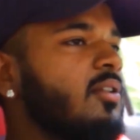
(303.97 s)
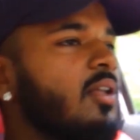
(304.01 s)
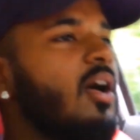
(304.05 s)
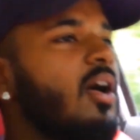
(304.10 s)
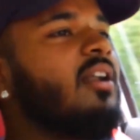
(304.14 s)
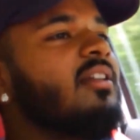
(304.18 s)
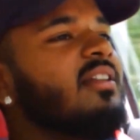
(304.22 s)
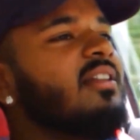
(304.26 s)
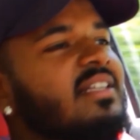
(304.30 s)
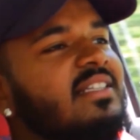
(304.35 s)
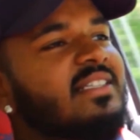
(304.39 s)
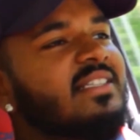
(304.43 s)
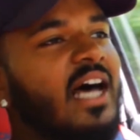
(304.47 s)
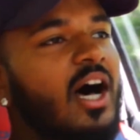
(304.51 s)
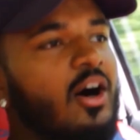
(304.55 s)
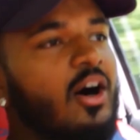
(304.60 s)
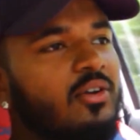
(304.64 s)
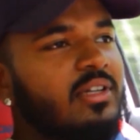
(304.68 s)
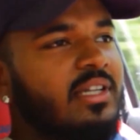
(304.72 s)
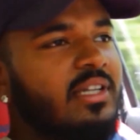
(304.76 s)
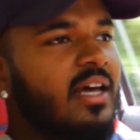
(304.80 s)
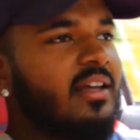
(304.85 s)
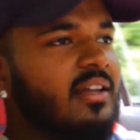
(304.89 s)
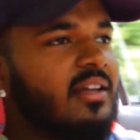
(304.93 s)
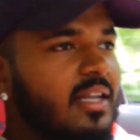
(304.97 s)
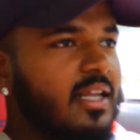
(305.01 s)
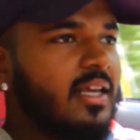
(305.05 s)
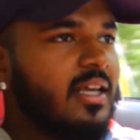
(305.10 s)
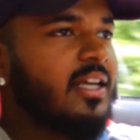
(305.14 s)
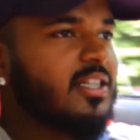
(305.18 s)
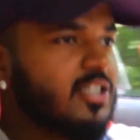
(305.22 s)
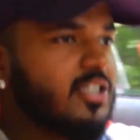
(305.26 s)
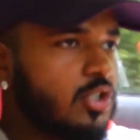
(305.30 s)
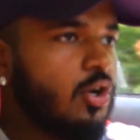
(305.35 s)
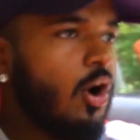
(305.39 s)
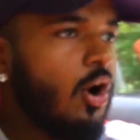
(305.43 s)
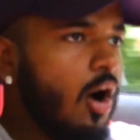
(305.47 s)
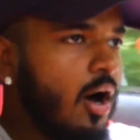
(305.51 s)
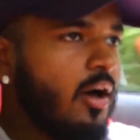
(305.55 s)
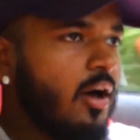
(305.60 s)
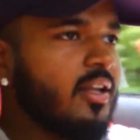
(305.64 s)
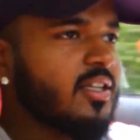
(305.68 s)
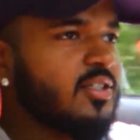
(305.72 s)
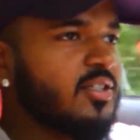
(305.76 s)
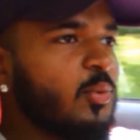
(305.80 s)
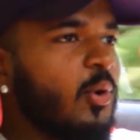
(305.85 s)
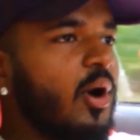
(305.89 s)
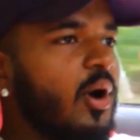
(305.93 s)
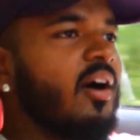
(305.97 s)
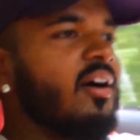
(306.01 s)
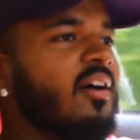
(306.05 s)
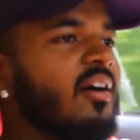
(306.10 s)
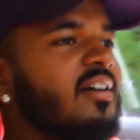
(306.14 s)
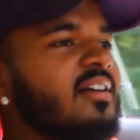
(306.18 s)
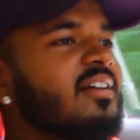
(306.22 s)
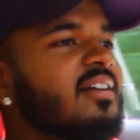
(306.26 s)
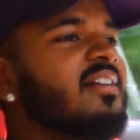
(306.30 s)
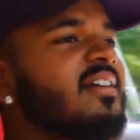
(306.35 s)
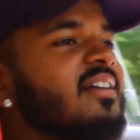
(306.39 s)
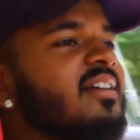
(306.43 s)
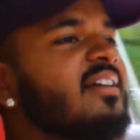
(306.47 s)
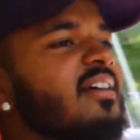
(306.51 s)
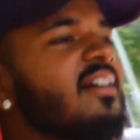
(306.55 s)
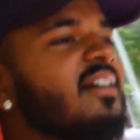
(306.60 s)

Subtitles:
A lot of the sound deadening is gone as well.